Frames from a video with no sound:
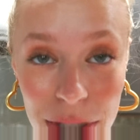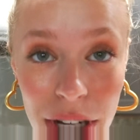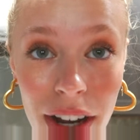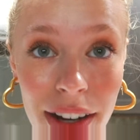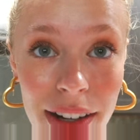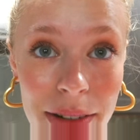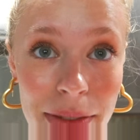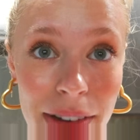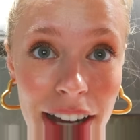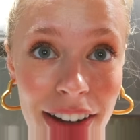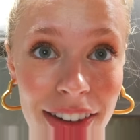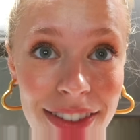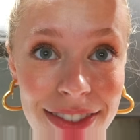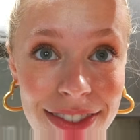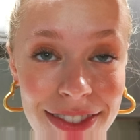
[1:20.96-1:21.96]
Talking
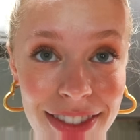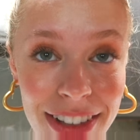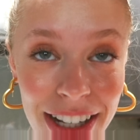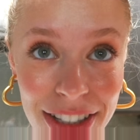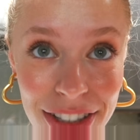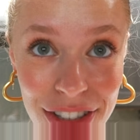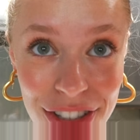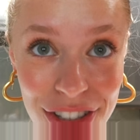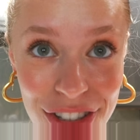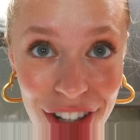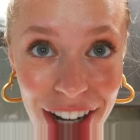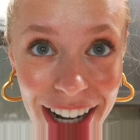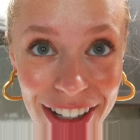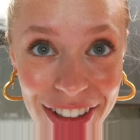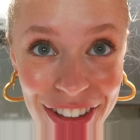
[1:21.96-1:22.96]
about got a
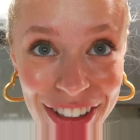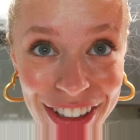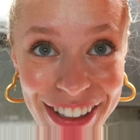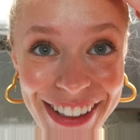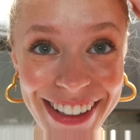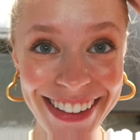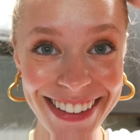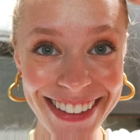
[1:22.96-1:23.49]
straggler.